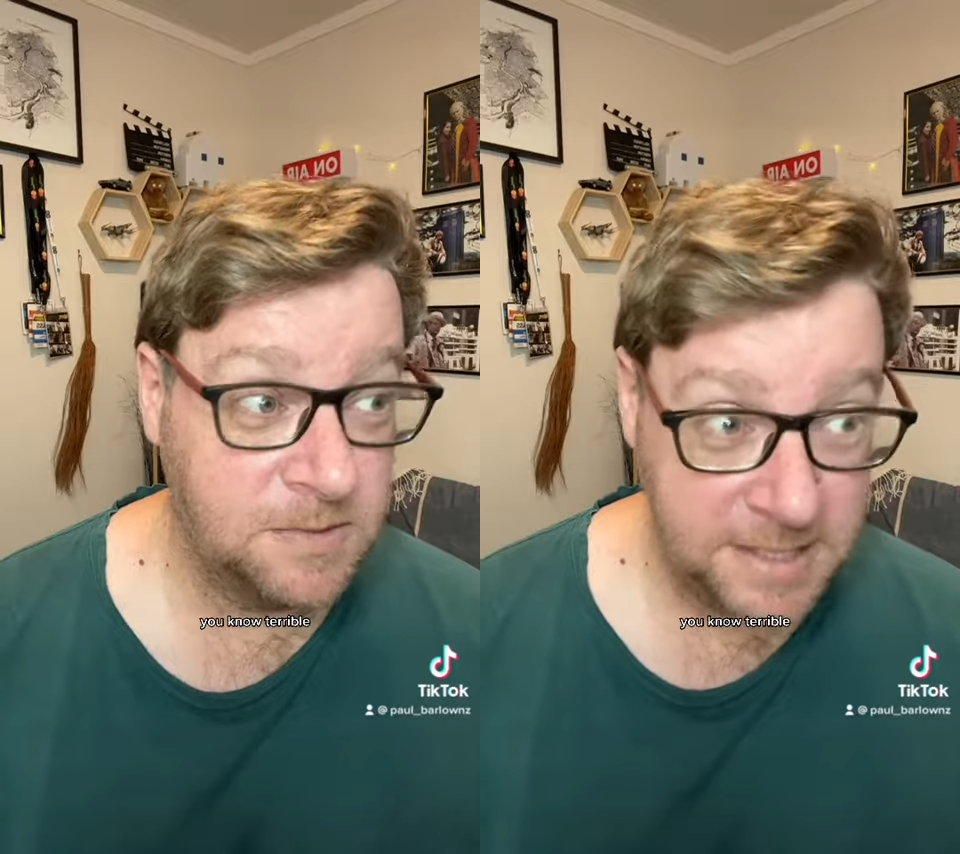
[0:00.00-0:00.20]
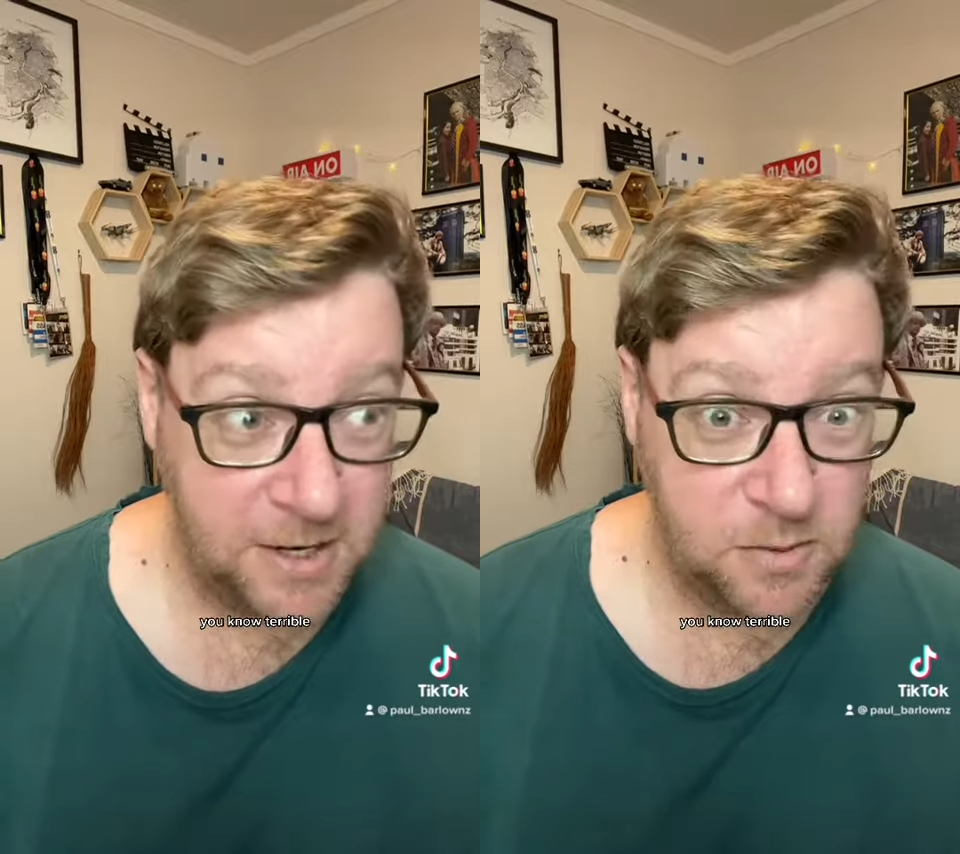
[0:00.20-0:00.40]

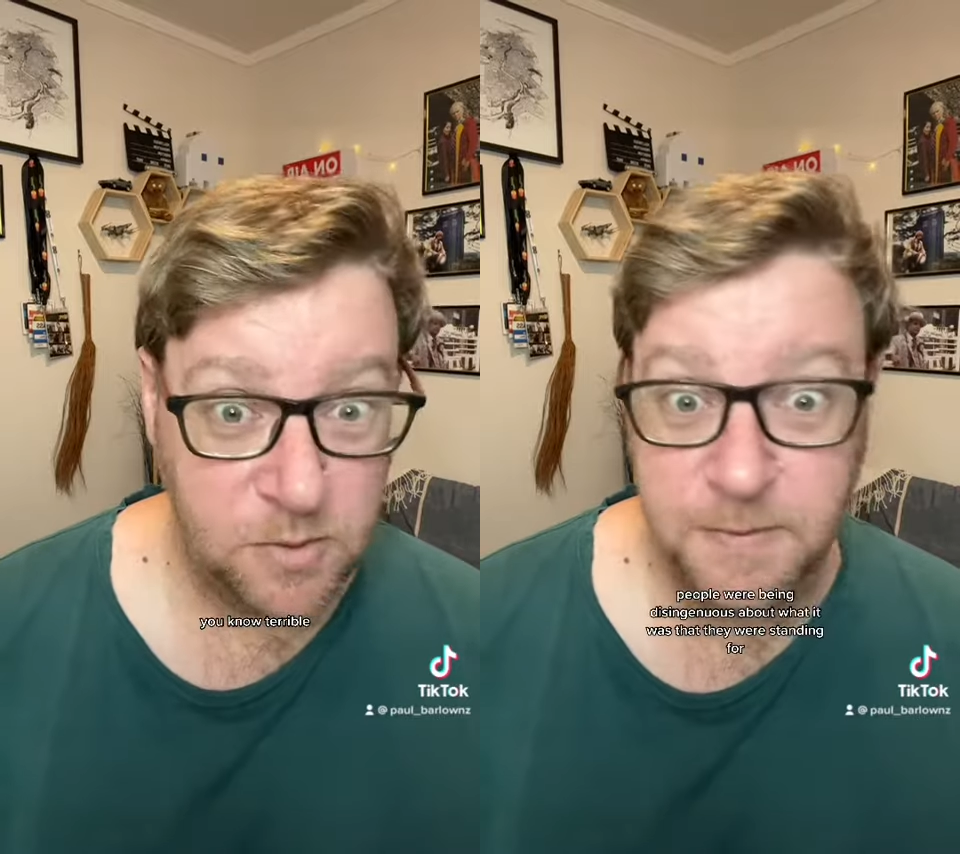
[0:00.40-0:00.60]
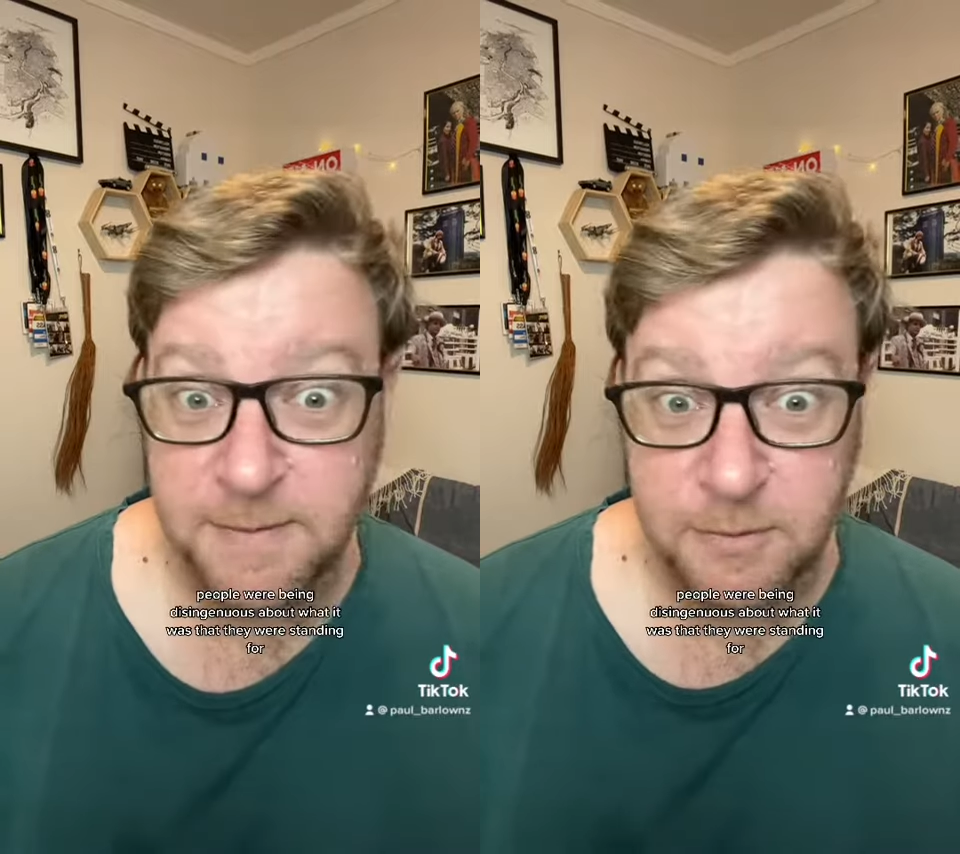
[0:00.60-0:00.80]

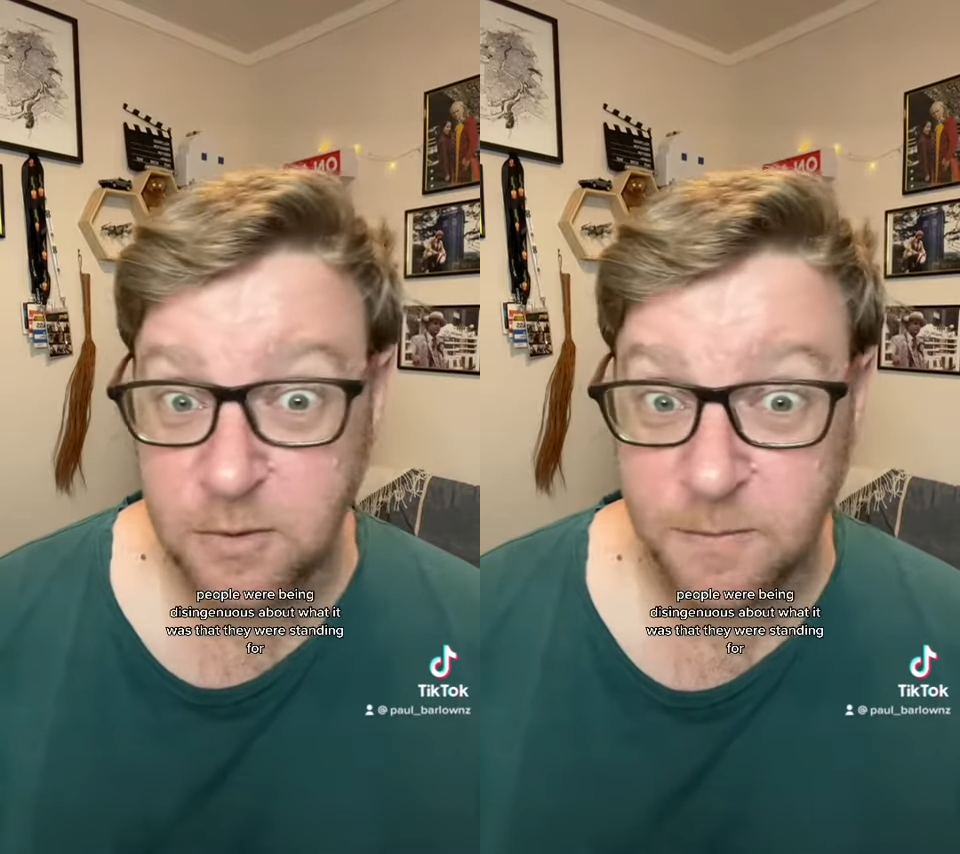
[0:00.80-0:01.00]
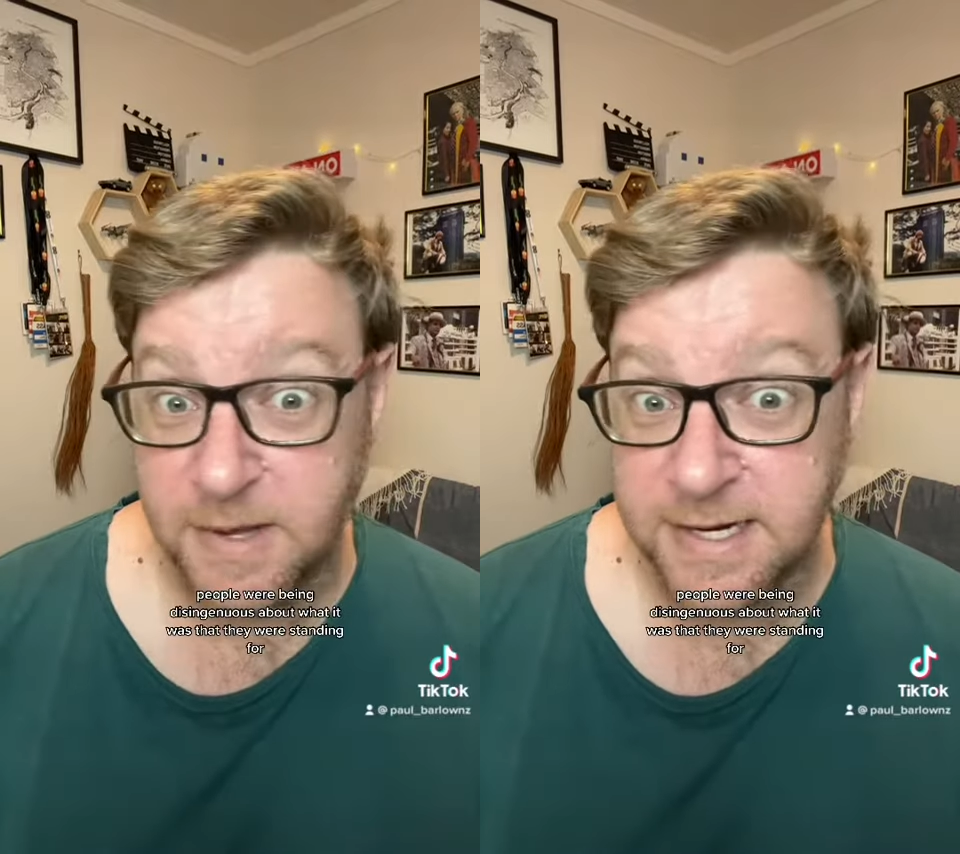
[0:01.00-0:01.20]
terrible
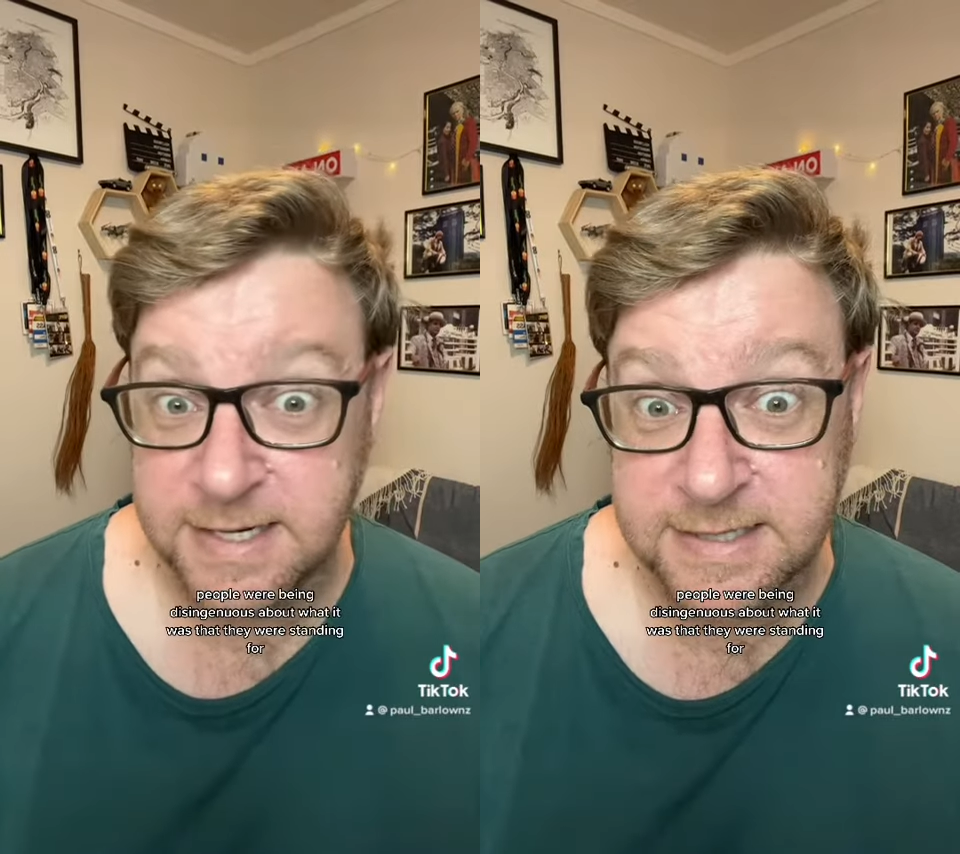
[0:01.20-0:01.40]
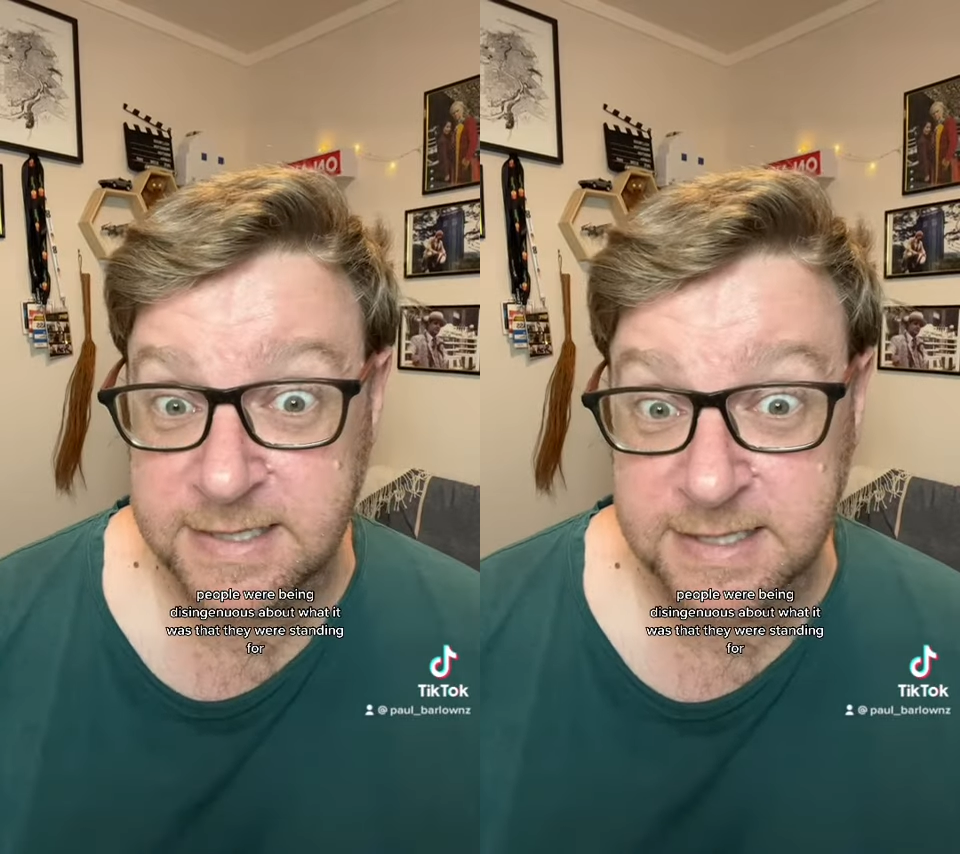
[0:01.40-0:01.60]
people or being
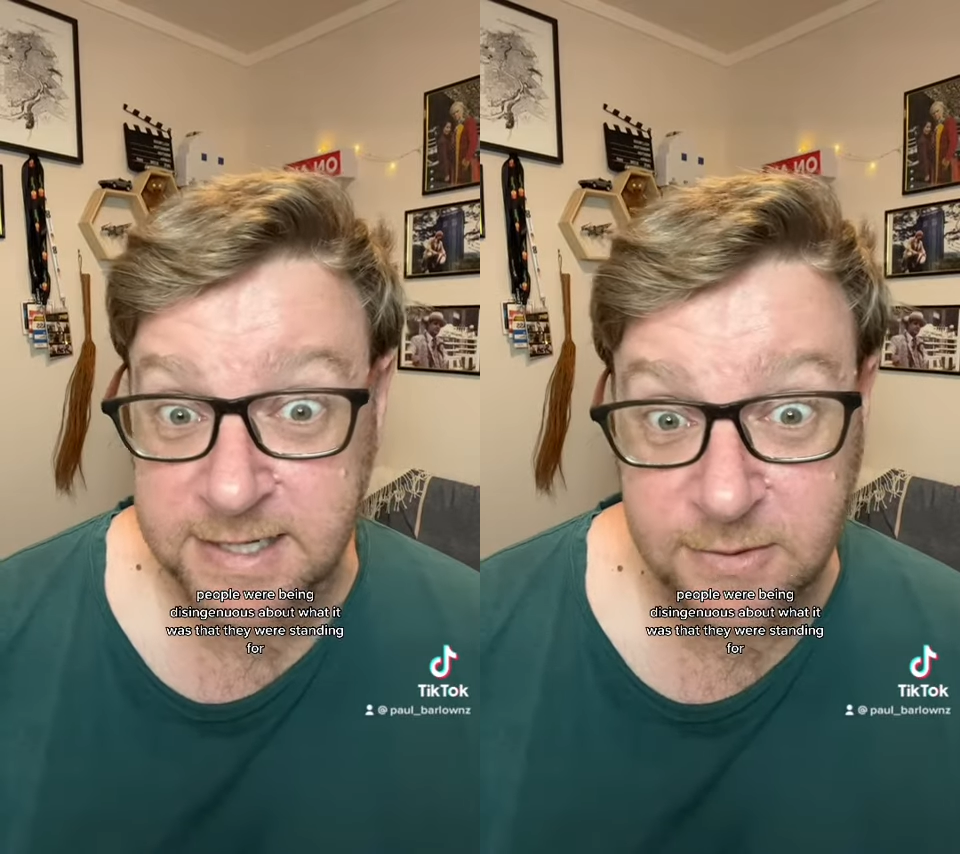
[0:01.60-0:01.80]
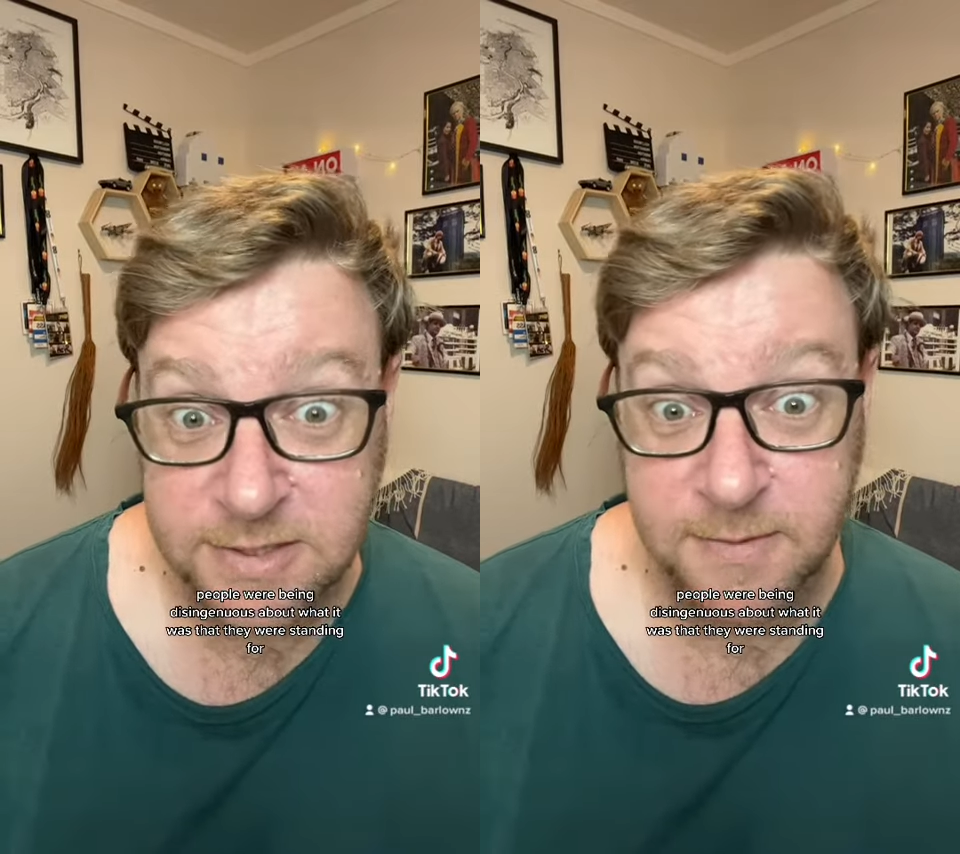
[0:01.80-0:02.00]

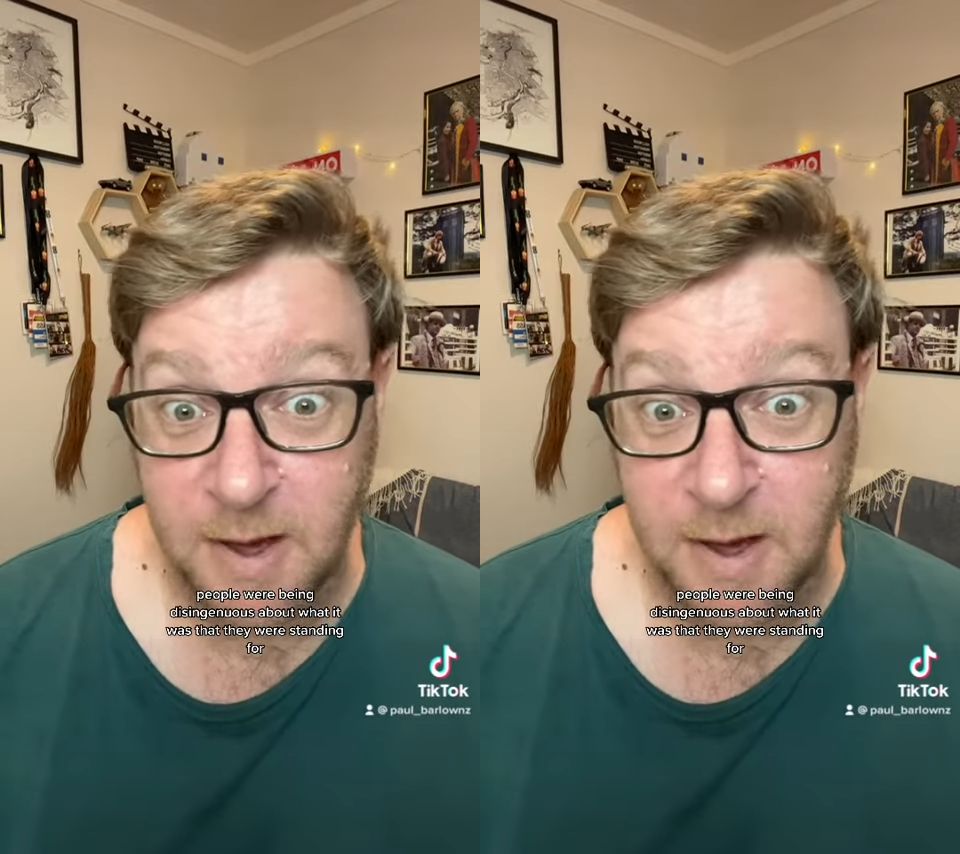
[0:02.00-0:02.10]
disingenuous